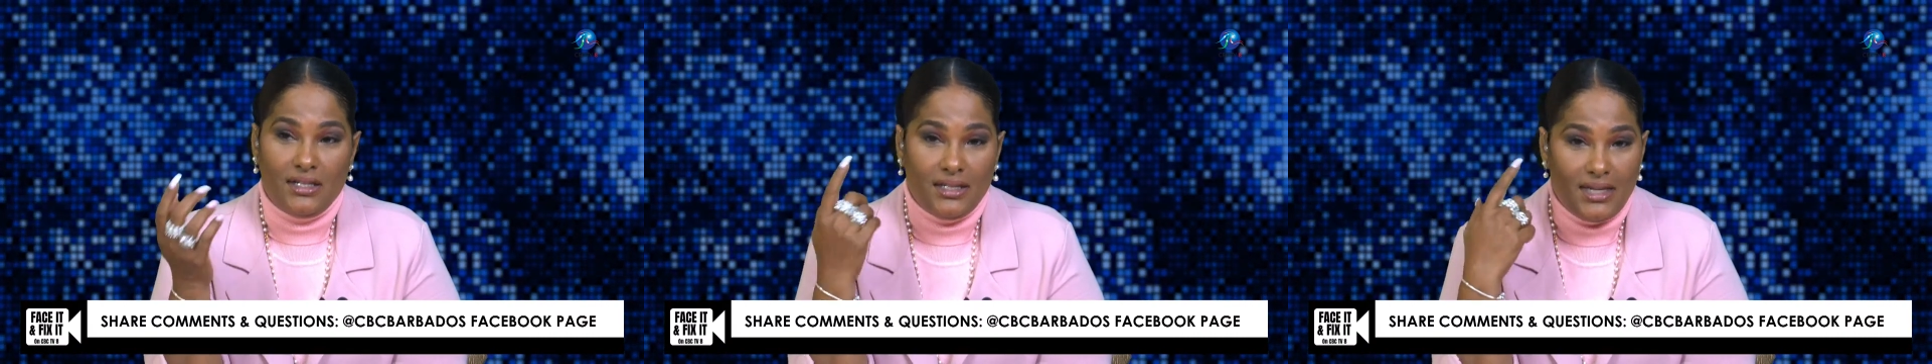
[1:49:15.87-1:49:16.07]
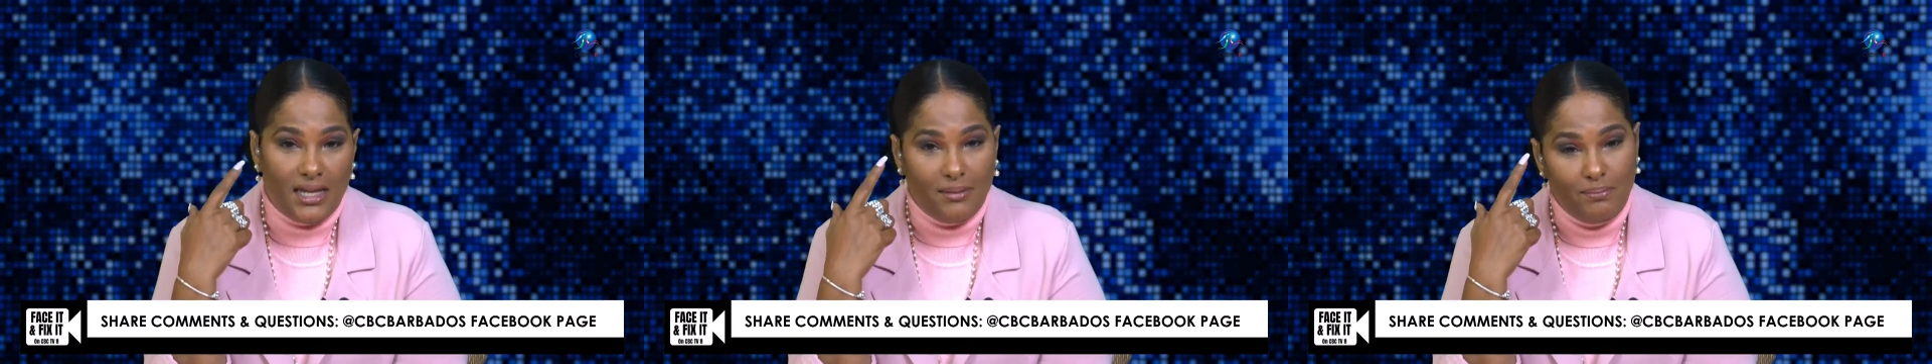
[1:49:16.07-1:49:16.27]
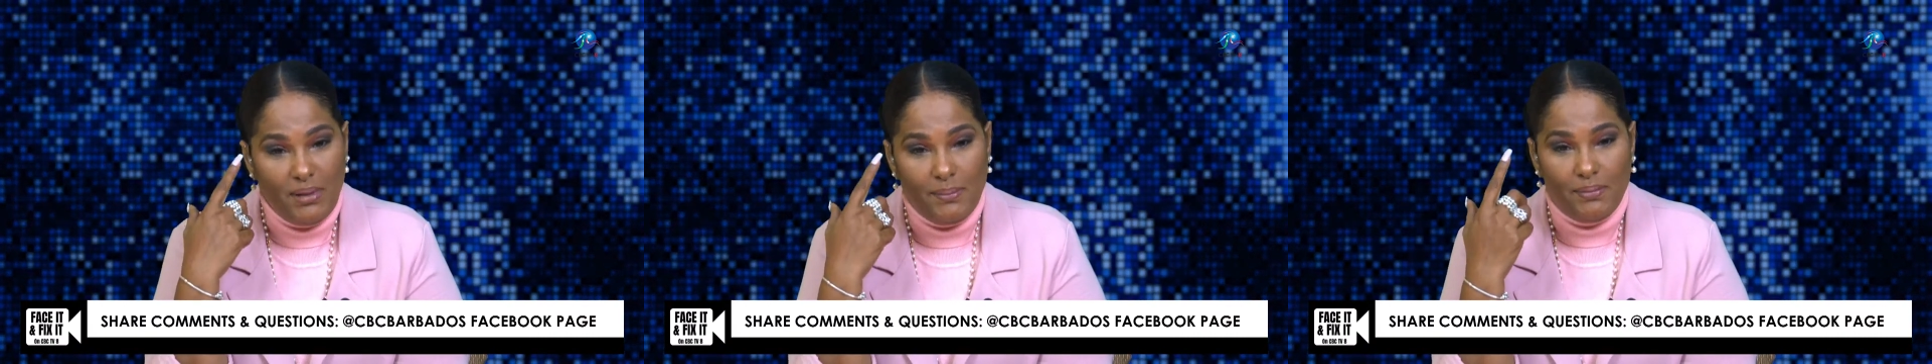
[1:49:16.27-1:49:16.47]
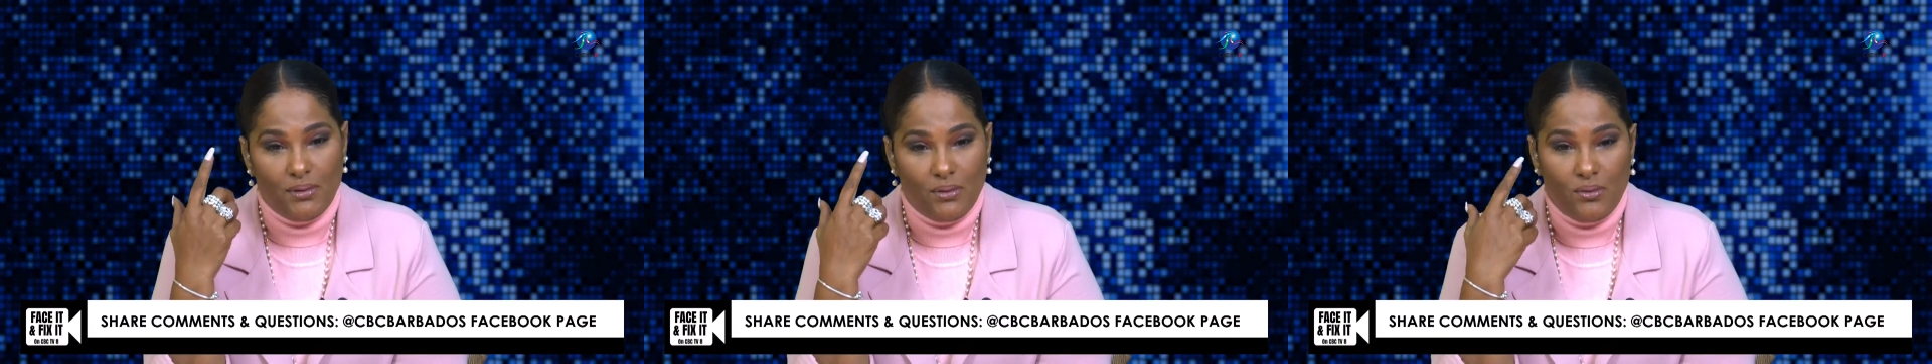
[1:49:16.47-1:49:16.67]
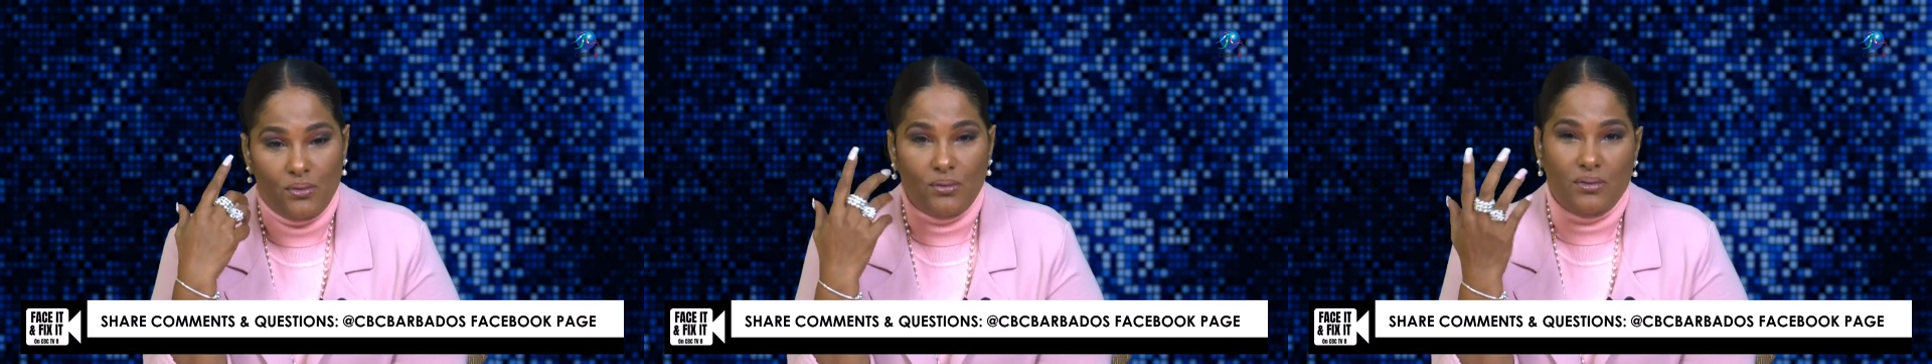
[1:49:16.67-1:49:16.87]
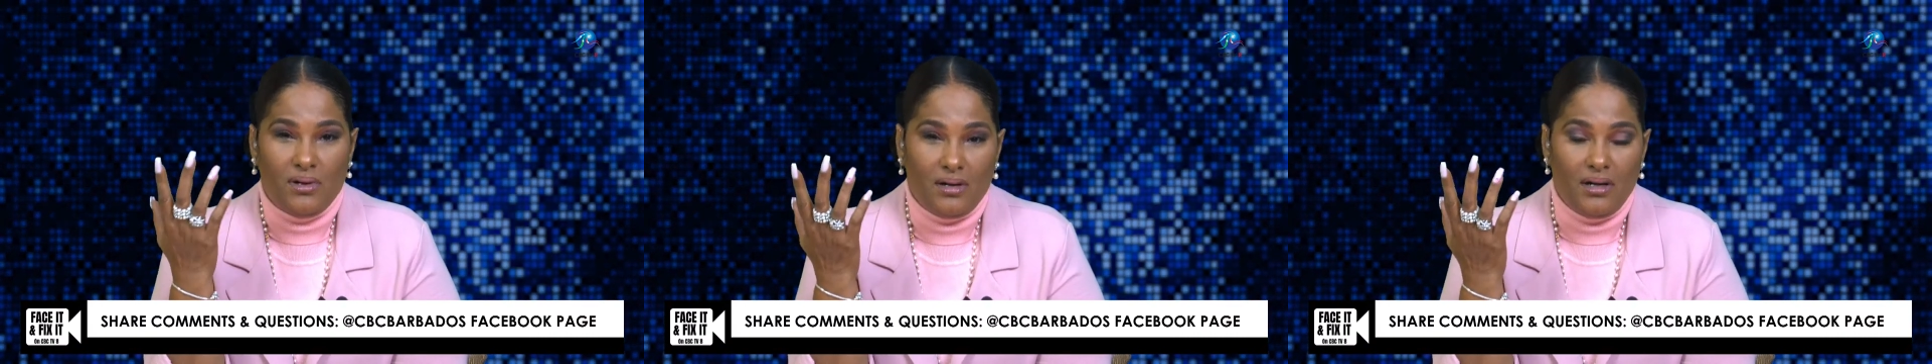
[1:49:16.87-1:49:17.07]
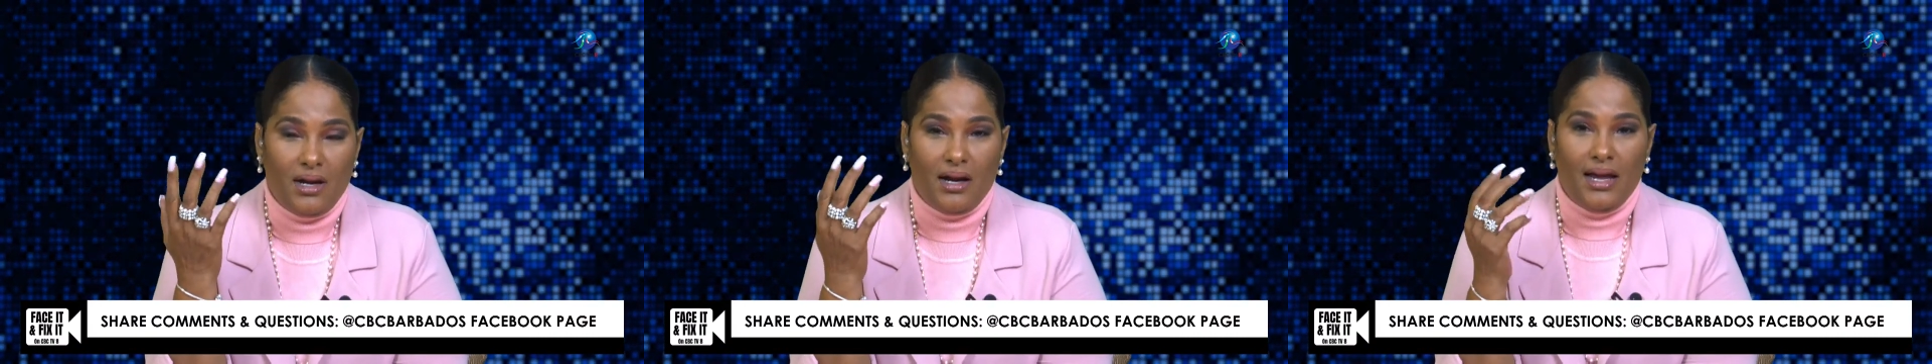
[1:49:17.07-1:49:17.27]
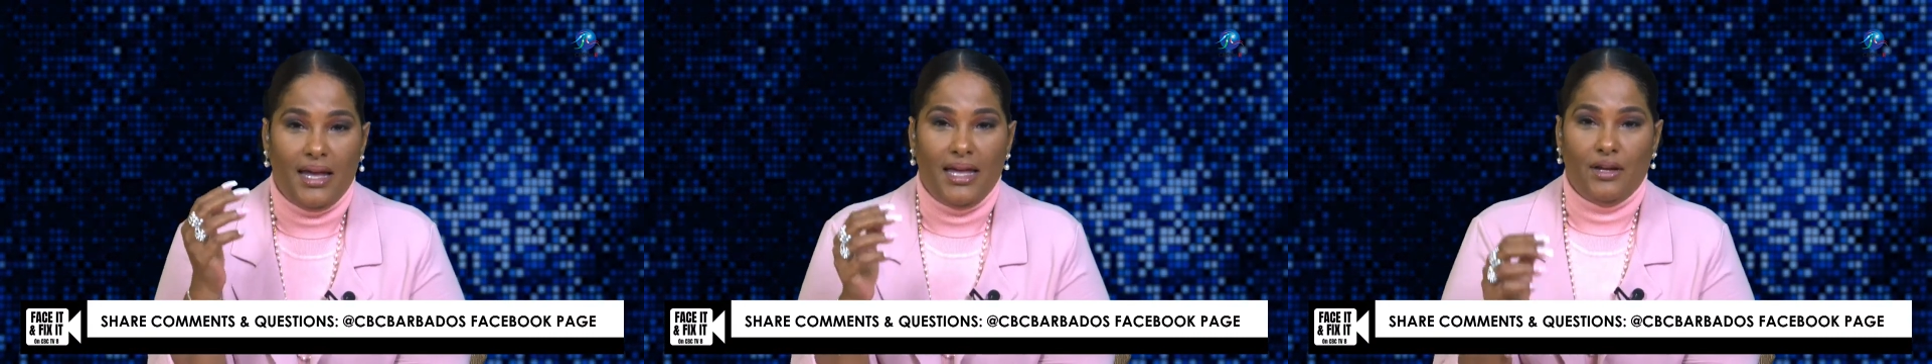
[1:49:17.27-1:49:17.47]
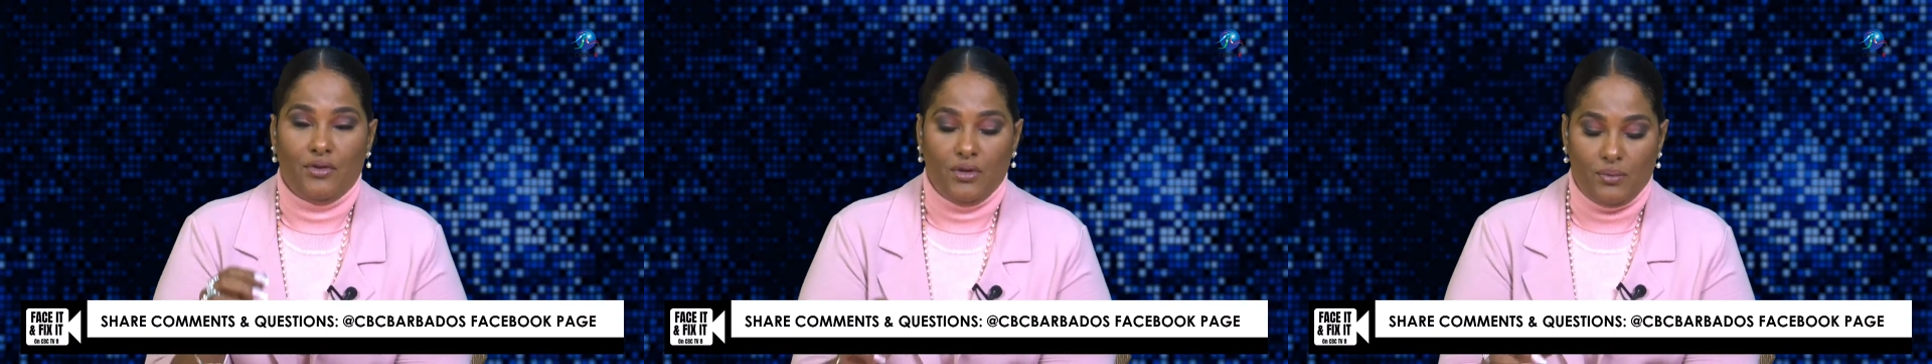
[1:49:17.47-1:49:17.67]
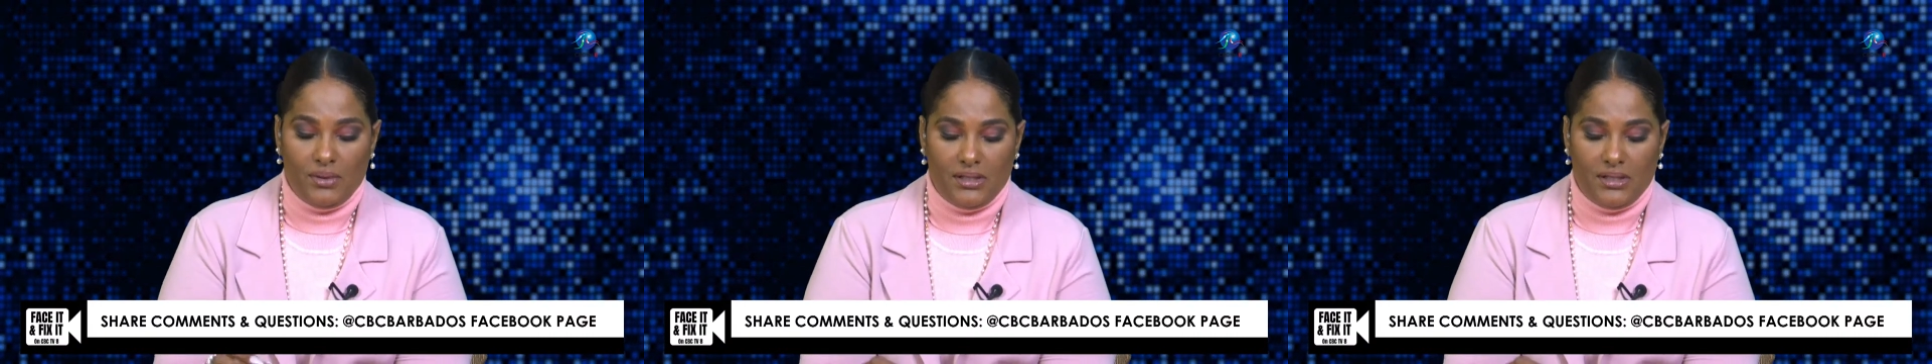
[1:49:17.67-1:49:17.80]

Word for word: And again, people who are angry